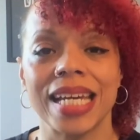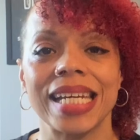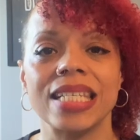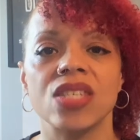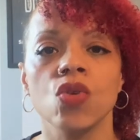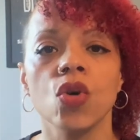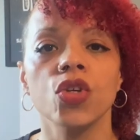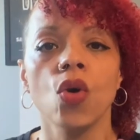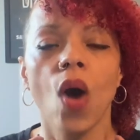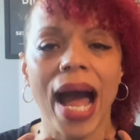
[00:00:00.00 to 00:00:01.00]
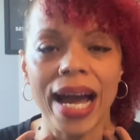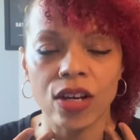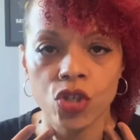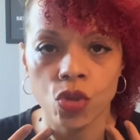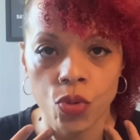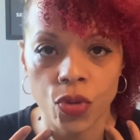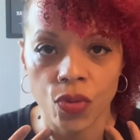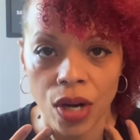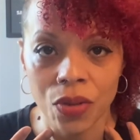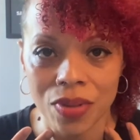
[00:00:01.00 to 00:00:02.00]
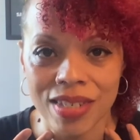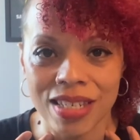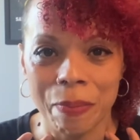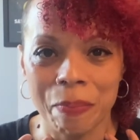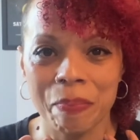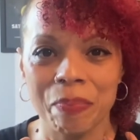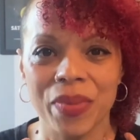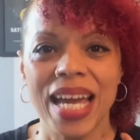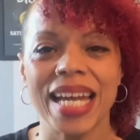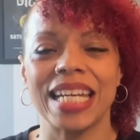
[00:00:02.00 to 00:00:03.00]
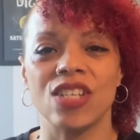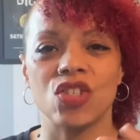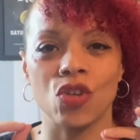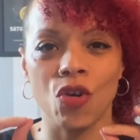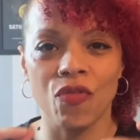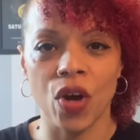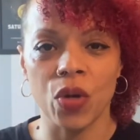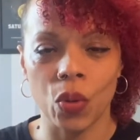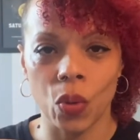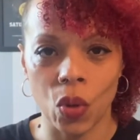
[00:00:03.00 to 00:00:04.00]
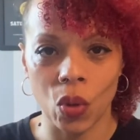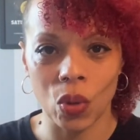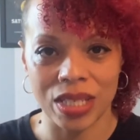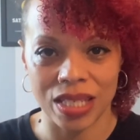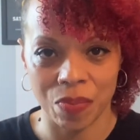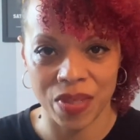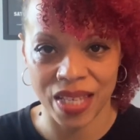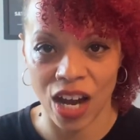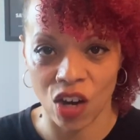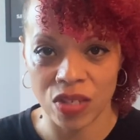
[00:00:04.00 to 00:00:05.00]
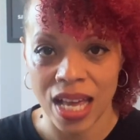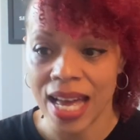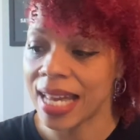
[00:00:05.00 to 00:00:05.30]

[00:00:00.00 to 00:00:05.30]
It's not your actual throat, it's your vocal cords themselves.